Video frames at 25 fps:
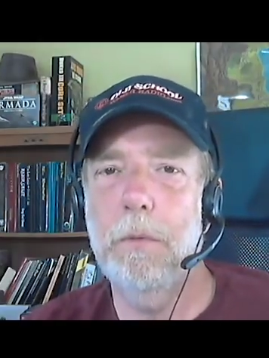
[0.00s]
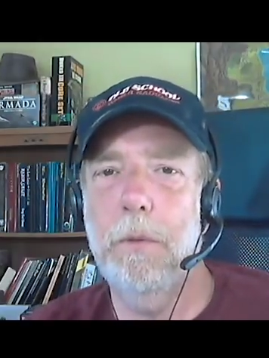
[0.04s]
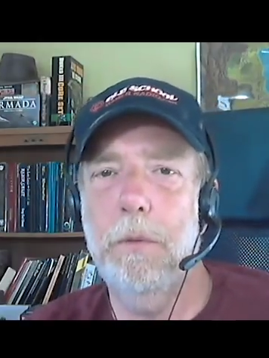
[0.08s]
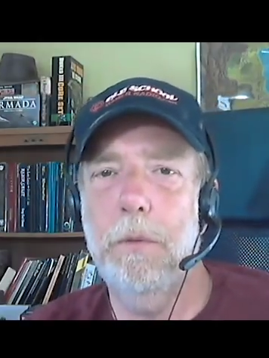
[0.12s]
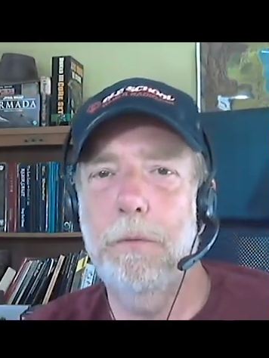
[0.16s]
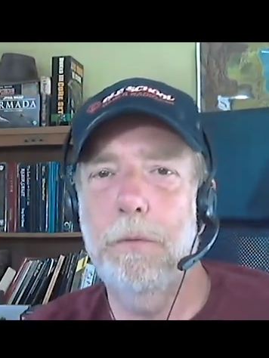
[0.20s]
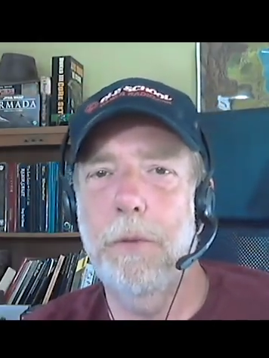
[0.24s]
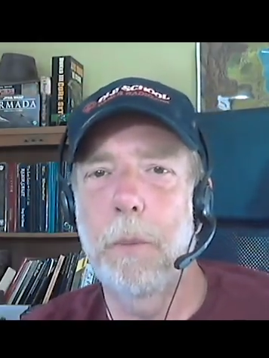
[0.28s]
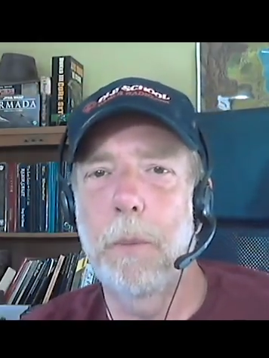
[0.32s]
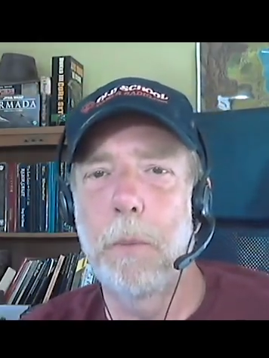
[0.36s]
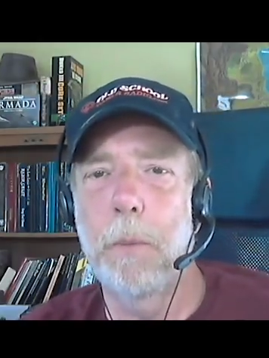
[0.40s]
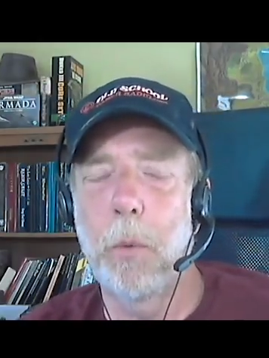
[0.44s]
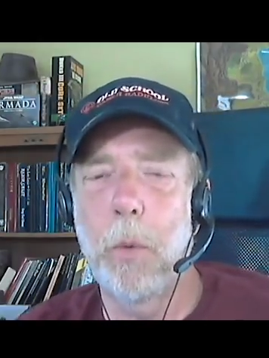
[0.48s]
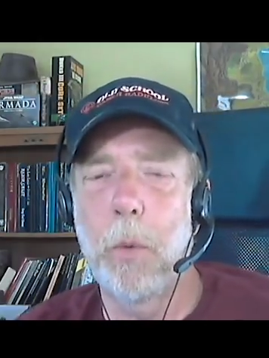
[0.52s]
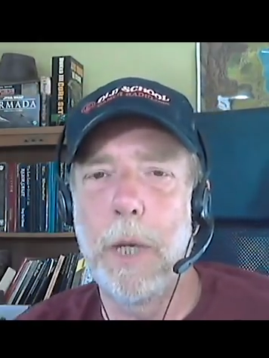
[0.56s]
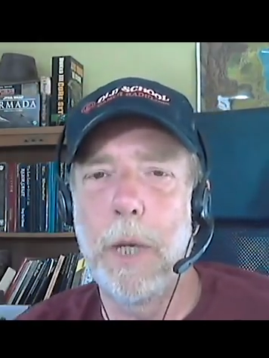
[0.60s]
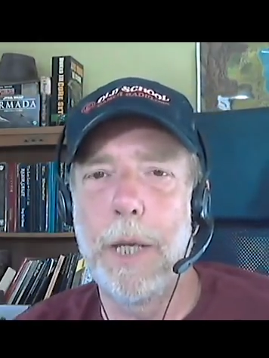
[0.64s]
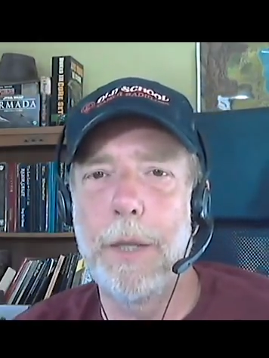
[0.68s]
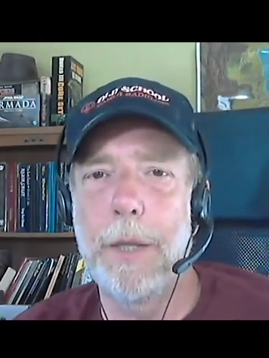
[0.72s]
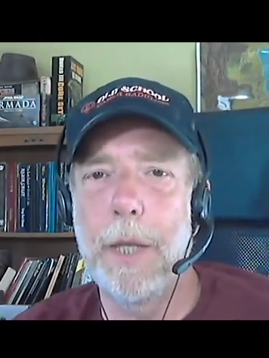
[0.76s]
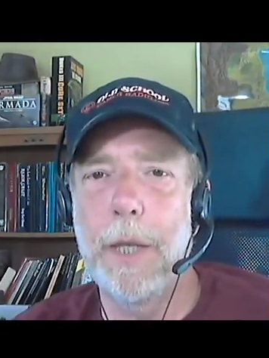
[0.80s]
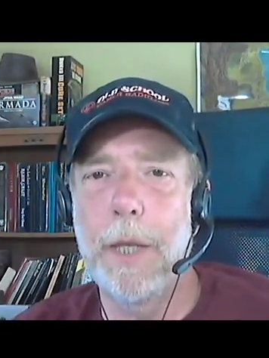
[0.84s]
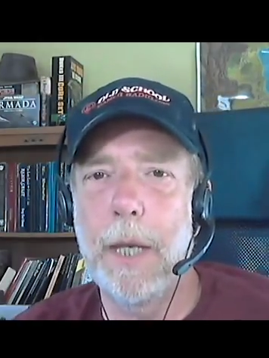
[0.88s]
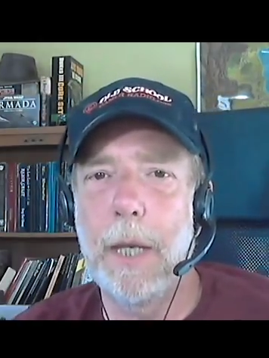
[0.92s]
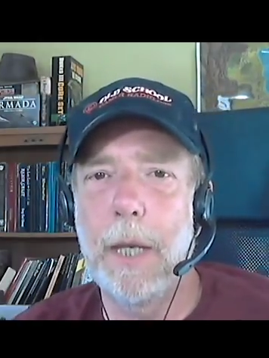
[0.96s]
from the
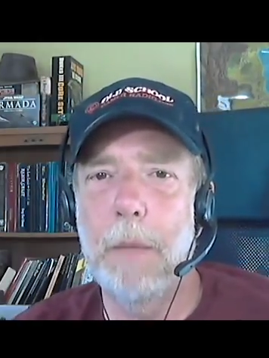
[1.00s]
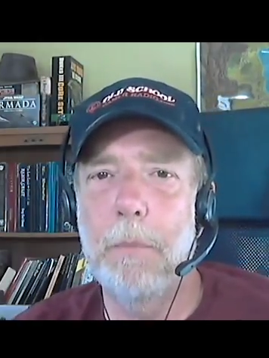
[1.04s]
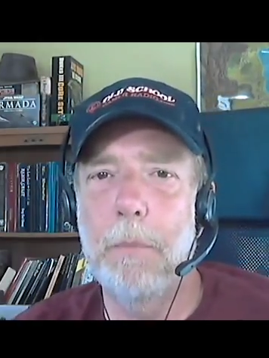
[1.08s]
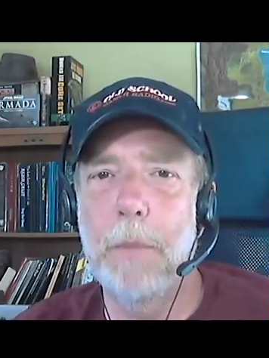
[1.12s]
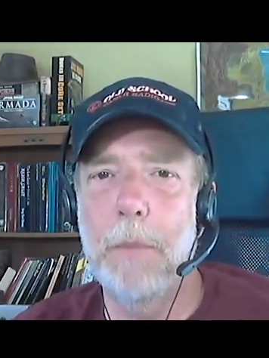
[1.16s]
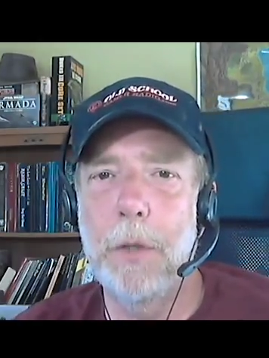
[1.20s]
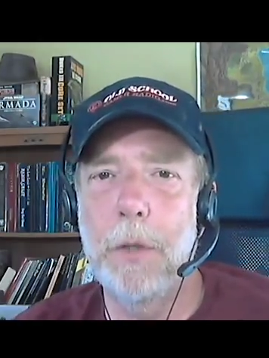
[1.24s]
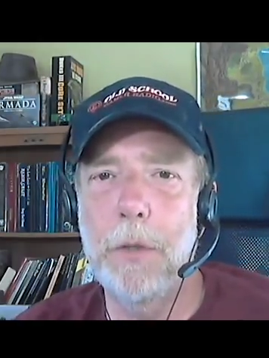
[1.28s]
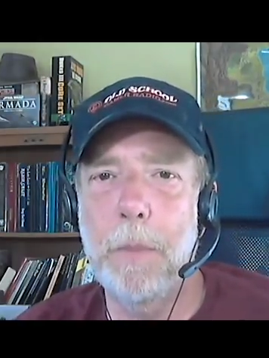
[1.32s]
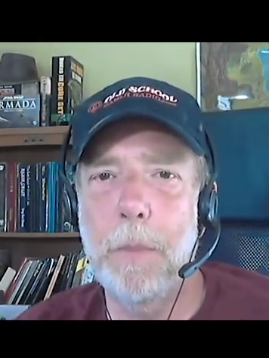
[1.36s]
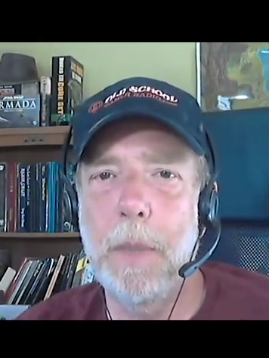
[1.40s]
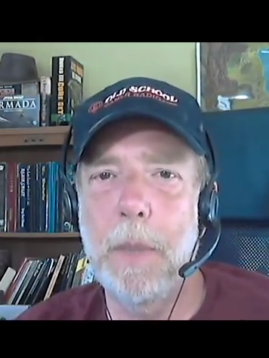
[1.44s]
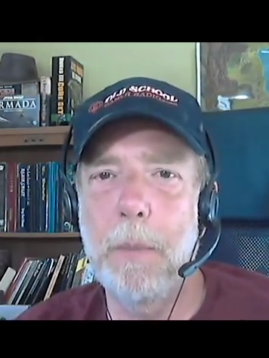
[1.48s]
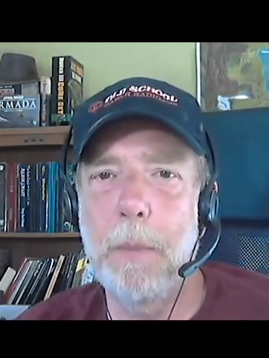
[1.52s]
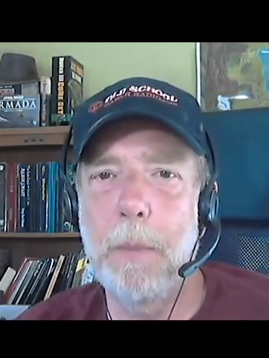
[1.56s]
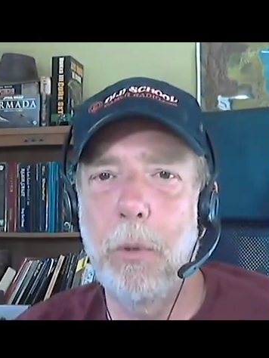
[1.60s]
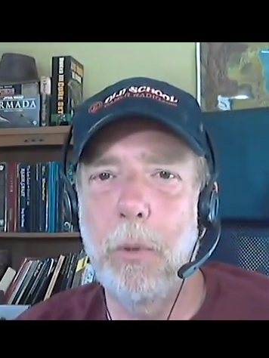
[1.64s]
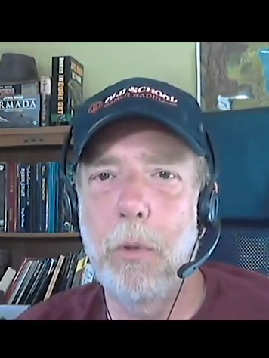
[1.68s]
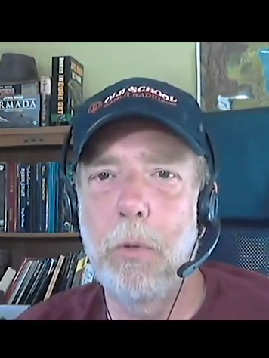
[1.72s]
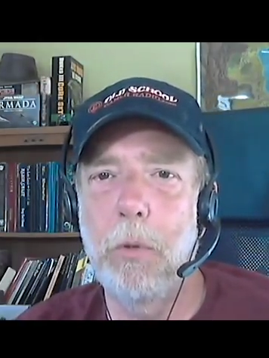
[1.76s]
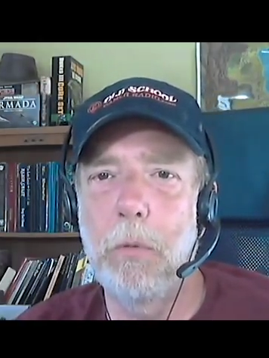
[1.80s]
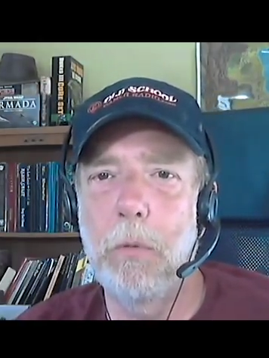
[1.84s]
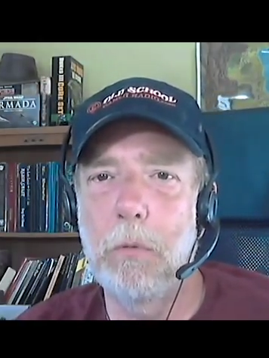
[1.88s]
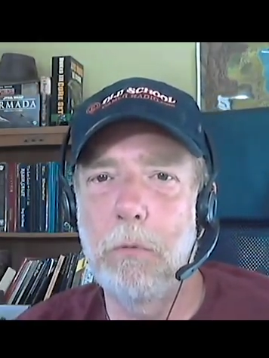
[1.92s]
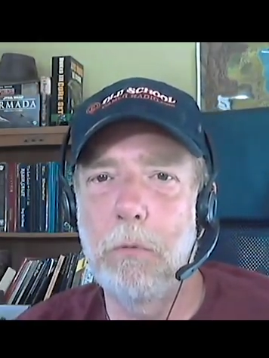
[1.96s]
way that most
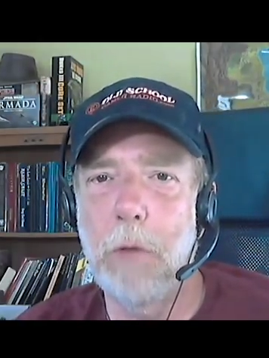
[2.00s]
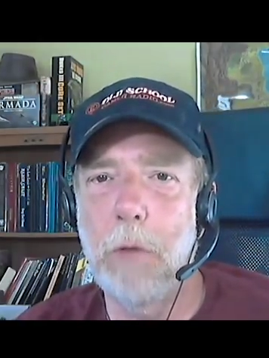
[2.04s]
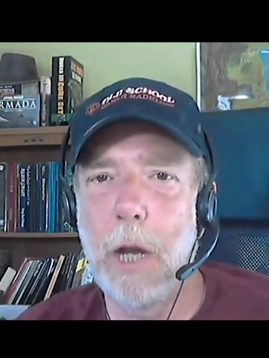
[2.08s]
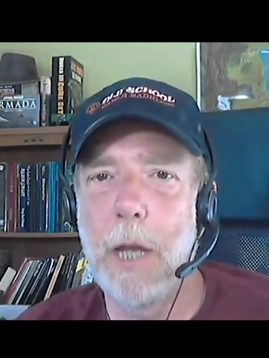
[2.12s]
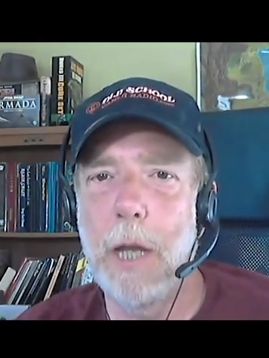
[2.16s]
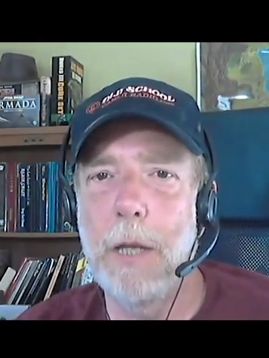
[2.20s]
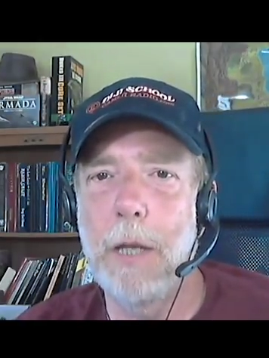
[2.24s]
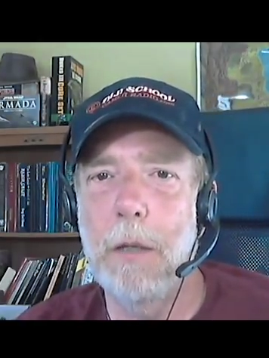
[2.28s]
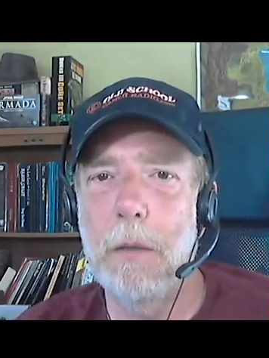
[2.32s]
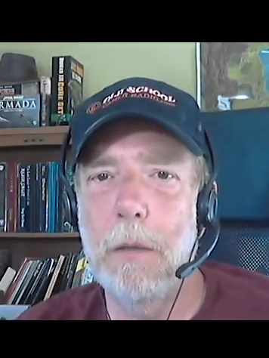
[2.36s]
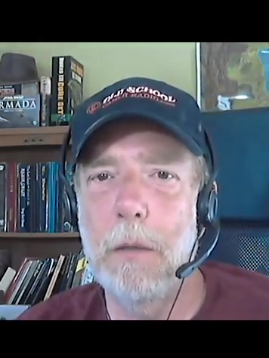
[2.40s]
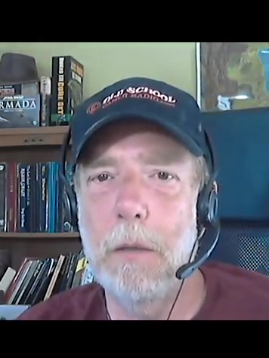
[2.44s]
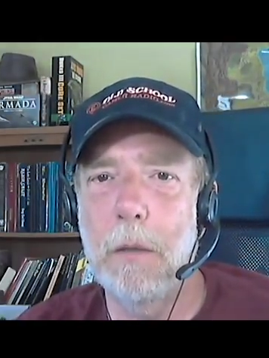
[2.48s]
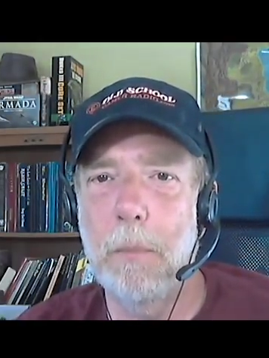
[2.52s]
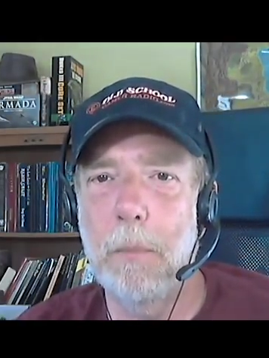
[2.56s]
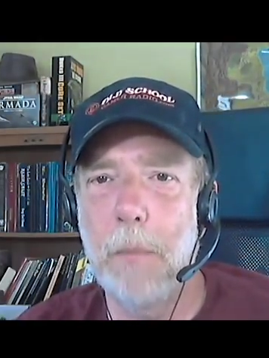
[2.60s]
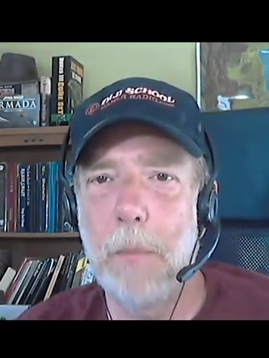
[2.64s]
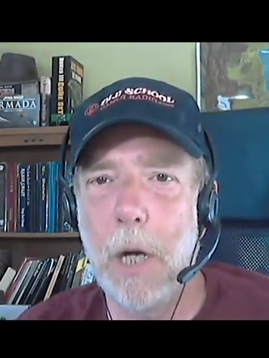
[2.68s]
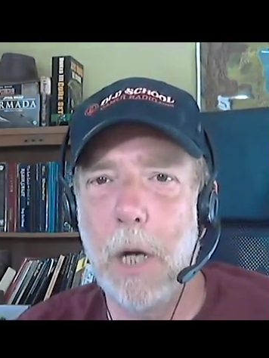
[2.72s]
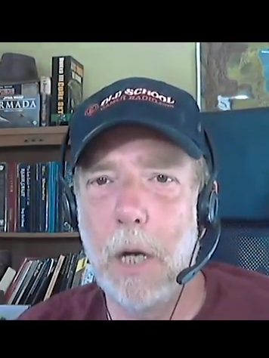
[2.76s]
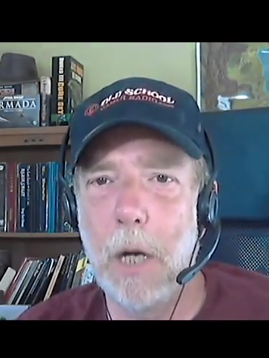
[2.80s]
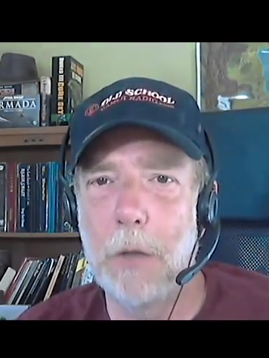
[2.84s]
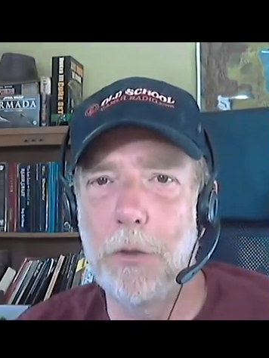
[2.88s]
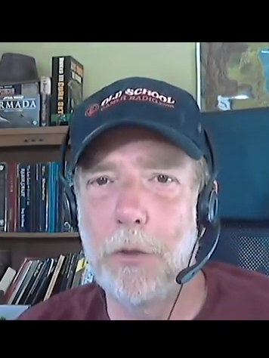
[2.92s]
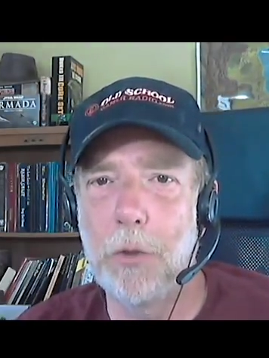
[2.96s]
people write a
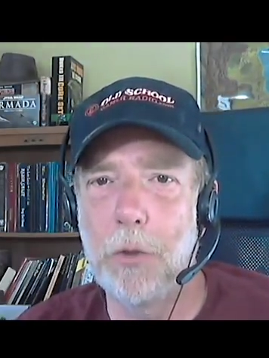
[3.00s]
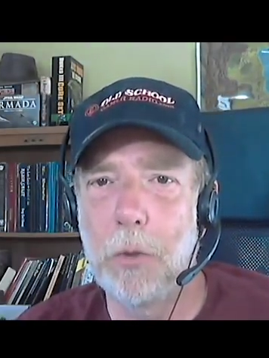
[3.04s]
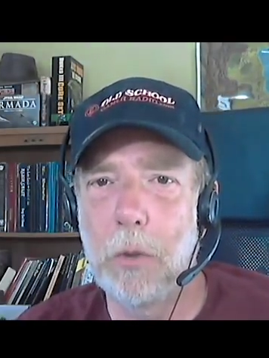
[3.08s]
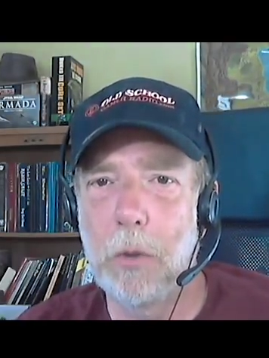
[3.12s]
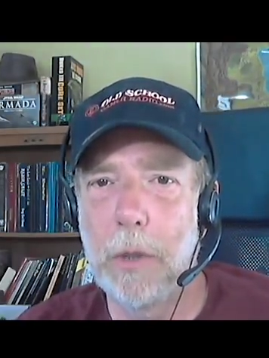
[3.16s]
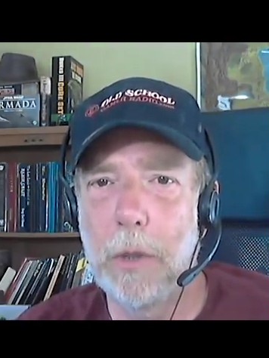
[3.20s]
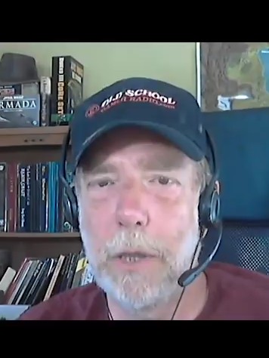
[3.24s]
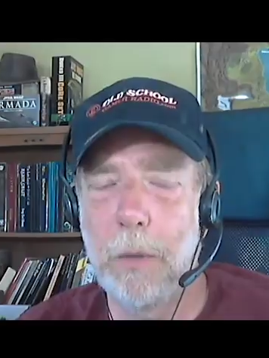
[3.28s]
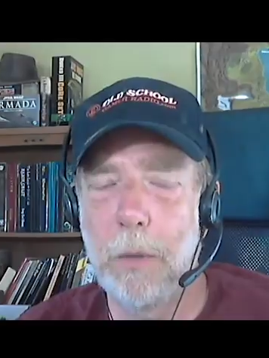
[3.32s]
module,